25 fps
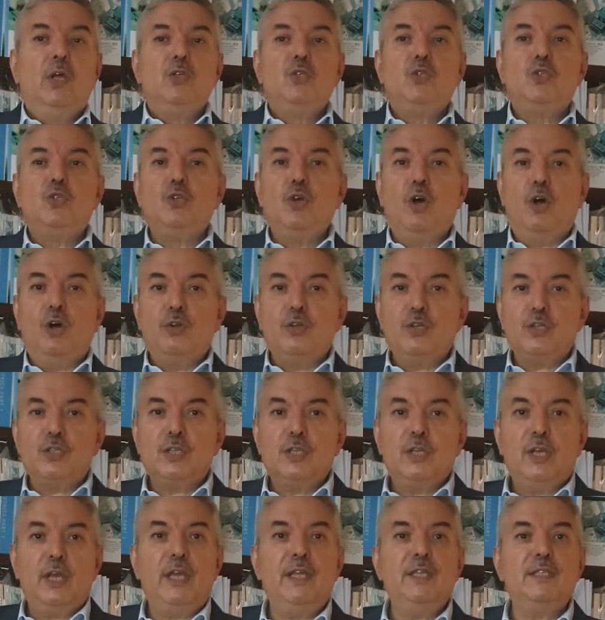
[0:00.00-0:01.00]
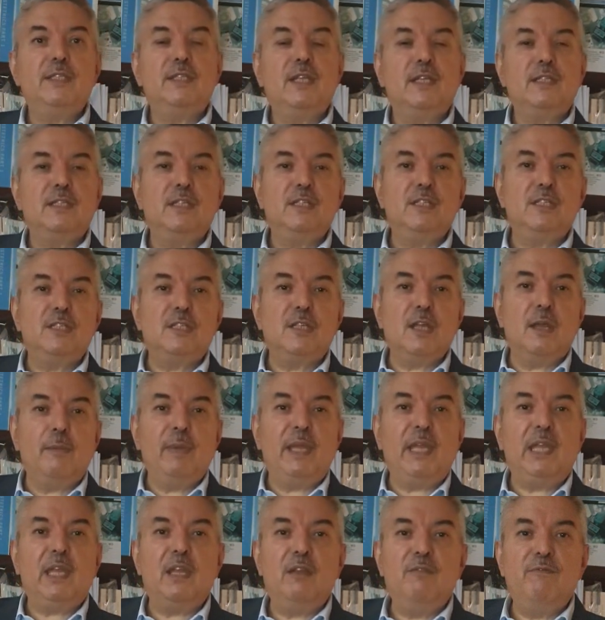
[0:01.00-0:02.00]
SIRS is the
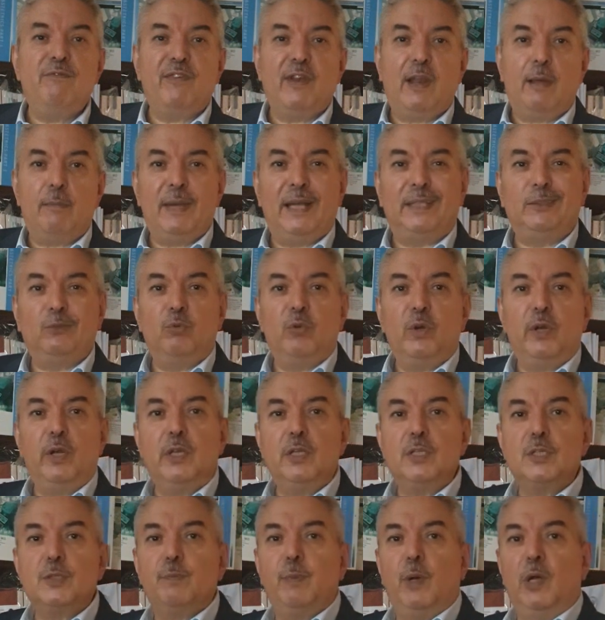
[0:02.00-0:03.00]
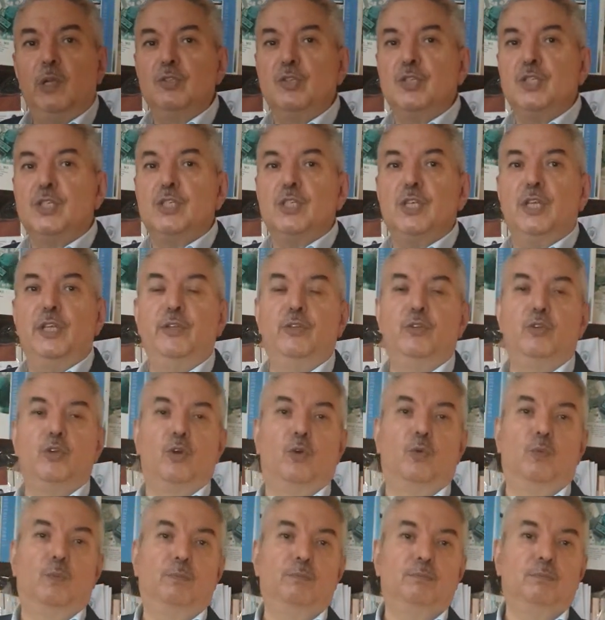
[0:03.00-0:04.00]
systemic inflammatory response
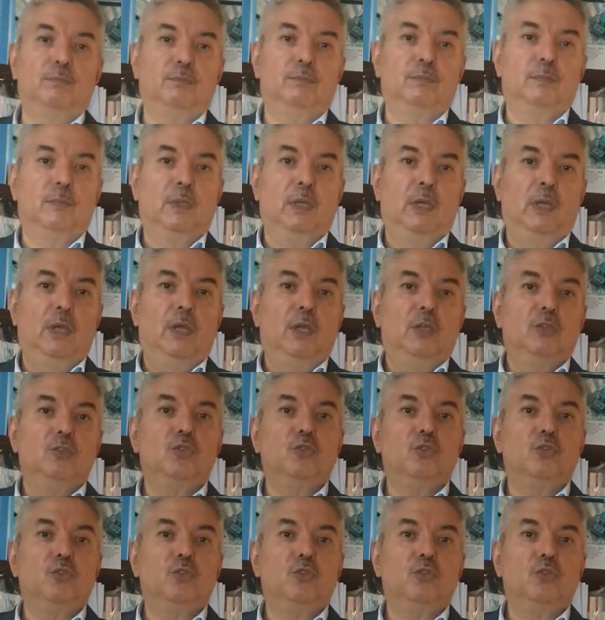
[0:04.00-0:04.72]
syndrome.